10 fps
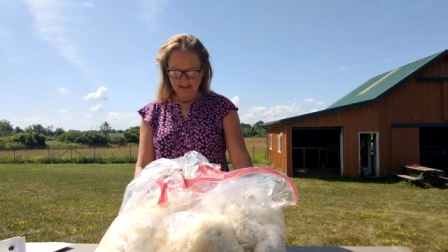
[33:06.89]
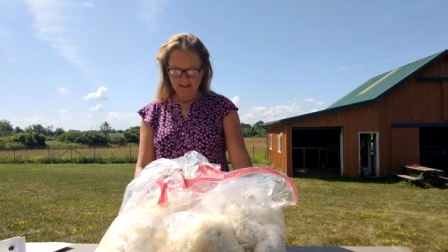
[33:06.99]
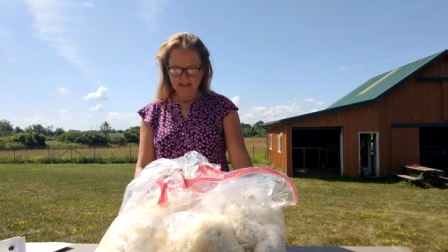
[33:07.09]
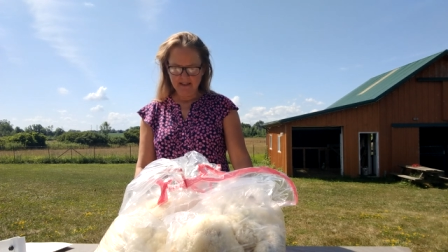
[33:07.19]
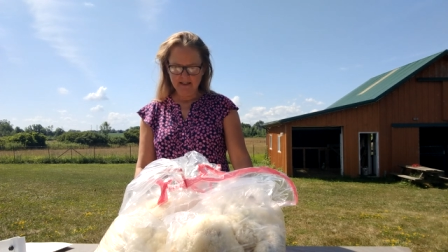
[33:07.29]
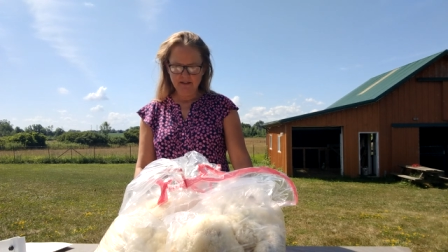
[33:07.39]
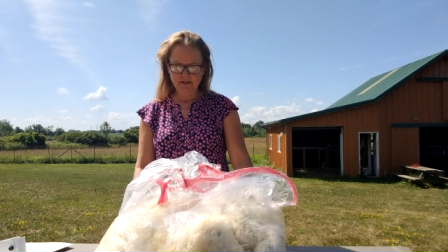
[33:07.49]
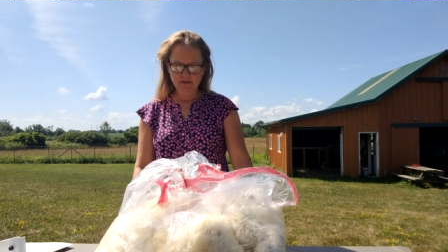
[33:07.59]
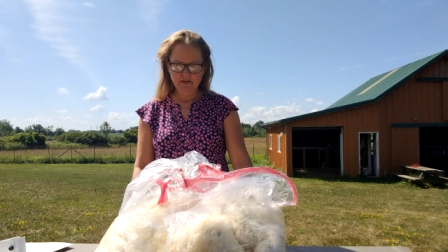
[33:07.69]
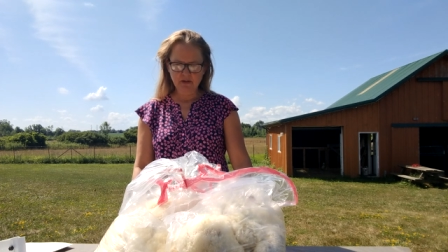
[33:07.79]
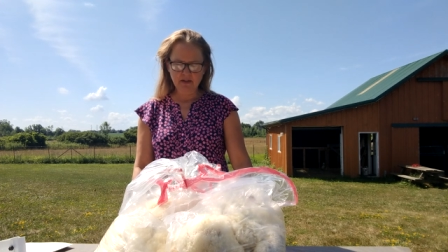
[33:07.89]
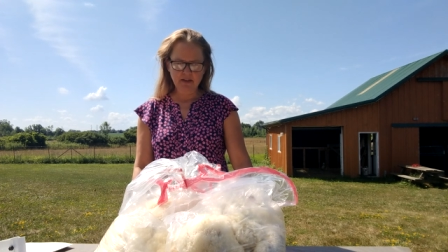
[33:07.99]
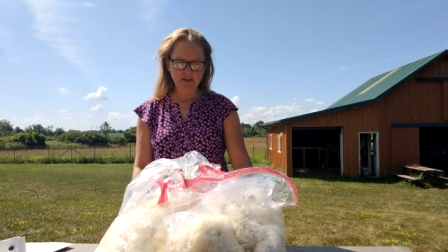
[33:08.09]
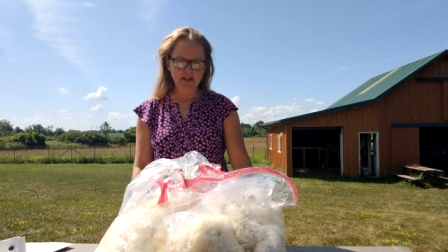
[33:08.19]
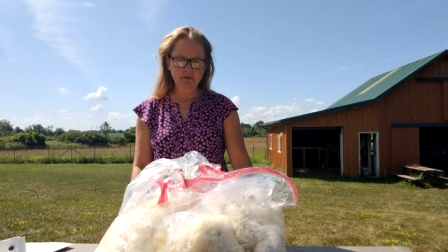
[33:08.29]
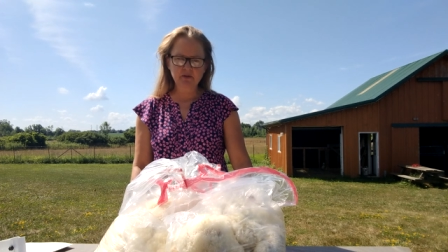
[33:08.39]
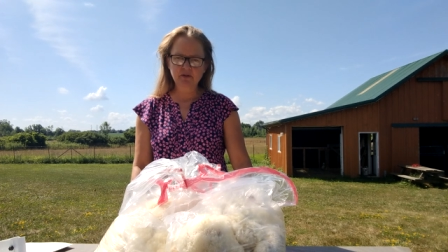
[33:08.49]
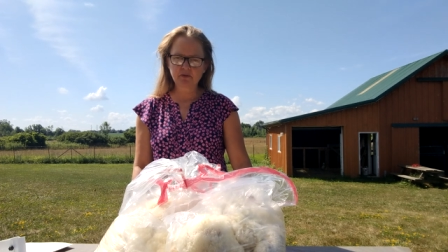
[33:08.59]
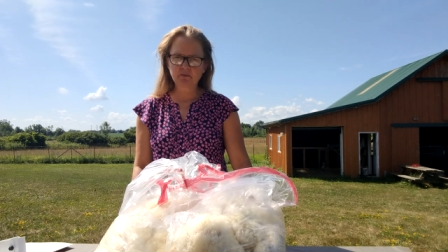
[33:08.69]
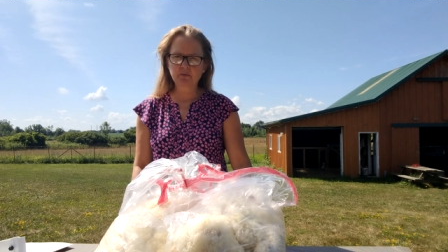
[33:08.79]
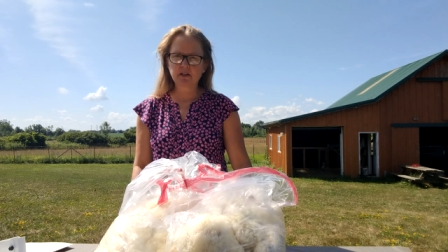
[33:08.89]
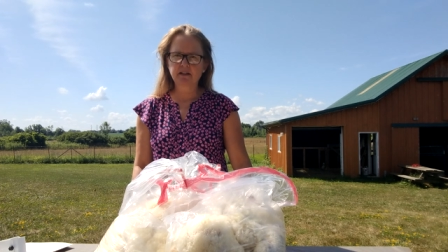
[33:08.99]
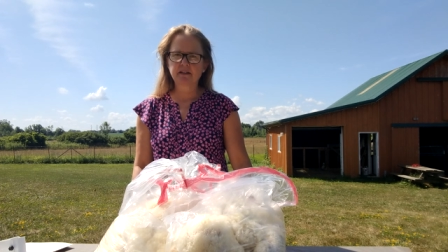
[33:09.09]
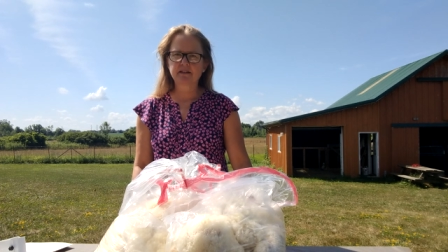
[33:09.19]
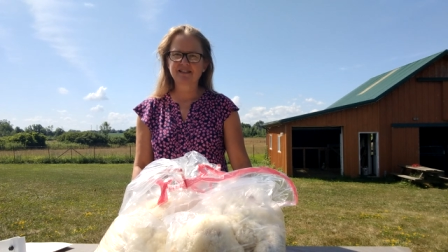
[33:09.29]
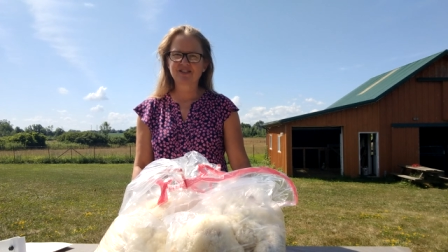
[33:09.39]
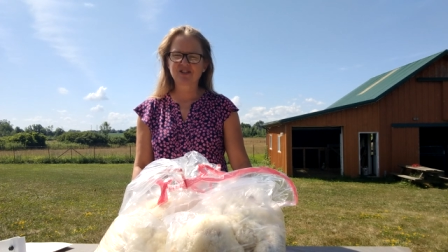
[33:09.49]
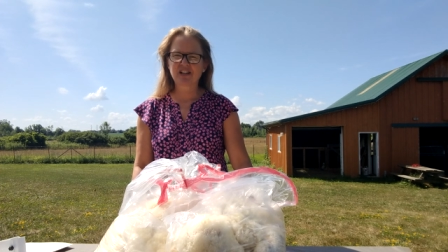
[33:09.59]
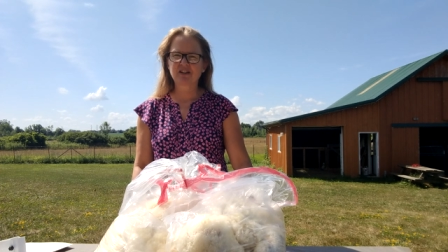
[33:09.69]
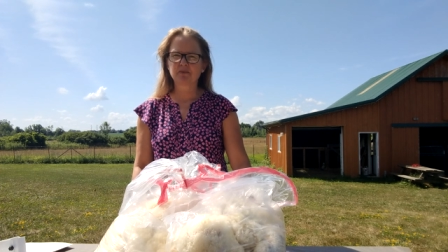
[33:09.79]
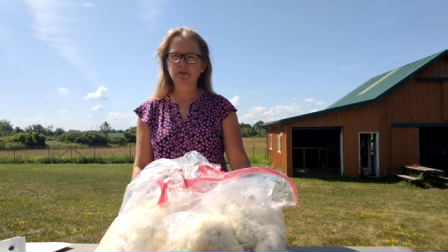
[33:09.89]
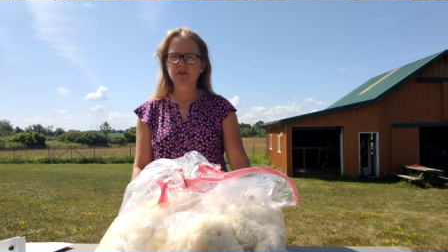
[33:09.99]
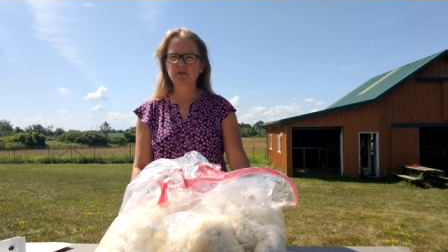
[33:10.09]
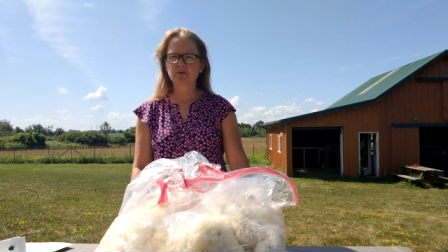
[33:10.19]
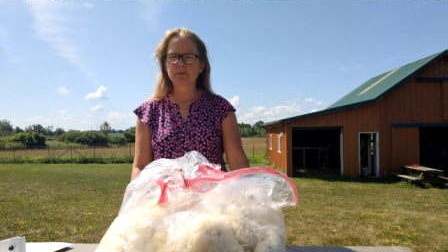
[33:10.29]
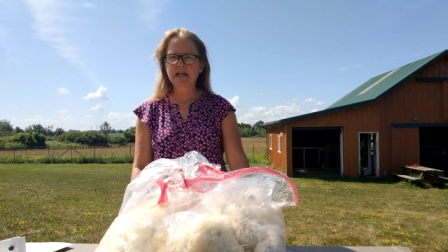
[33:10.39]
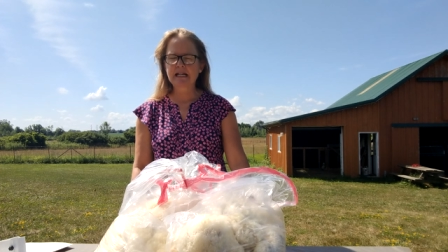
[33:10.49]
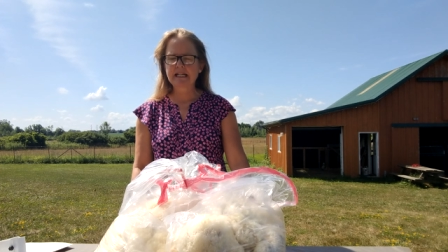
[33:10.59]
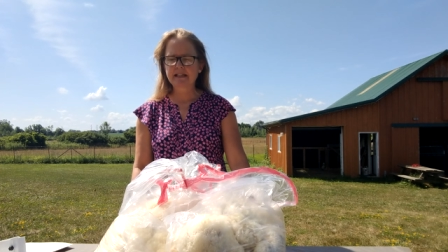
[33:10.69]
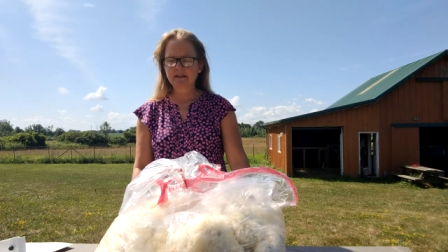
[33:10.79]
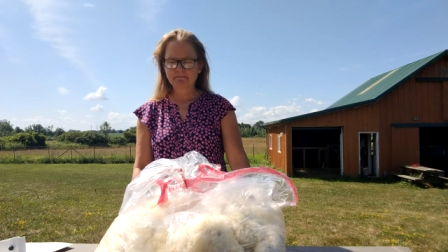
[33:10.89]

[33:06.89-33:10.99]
And so what I thought I would do was share with you my